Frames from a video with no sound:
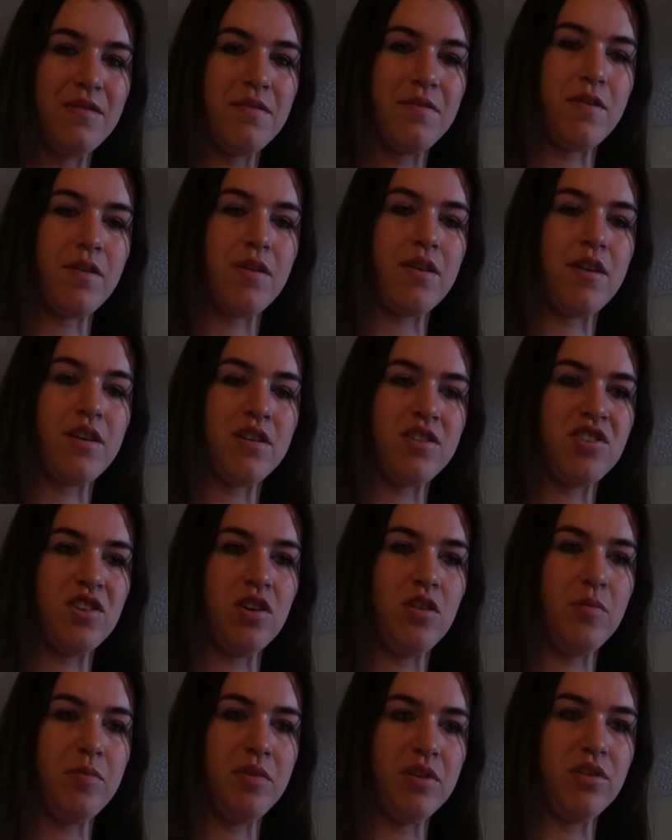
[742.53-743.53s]
for her to
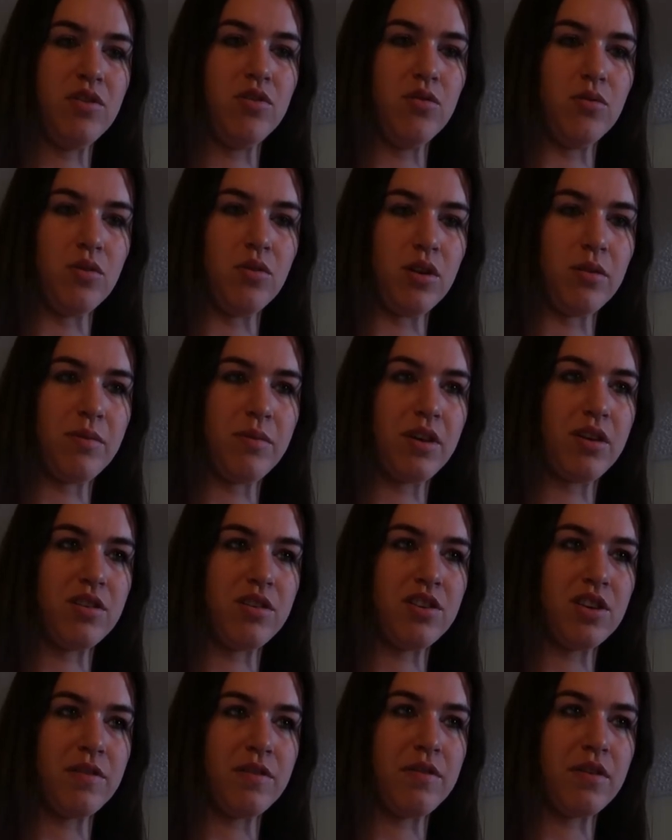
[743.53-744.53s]
open door
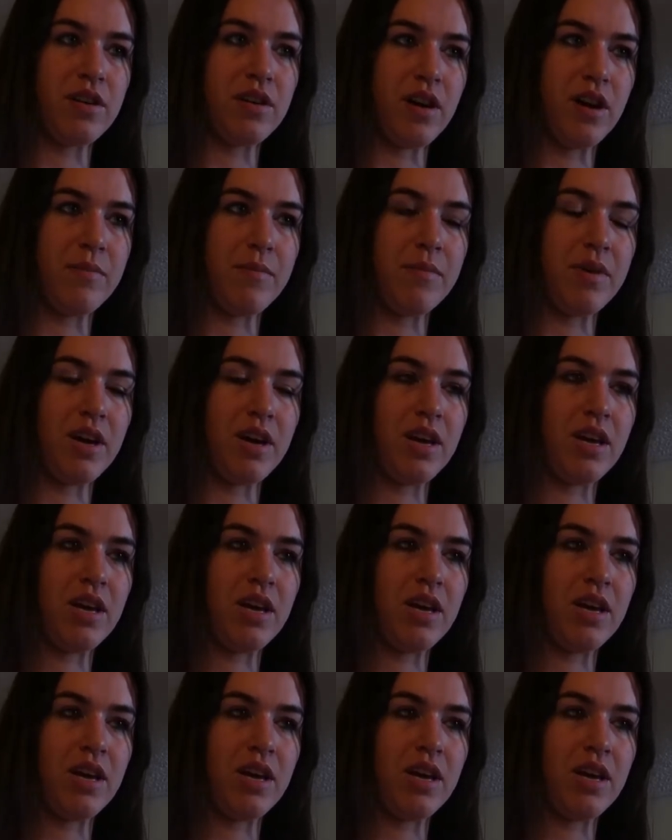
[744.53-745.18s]
because I forgot my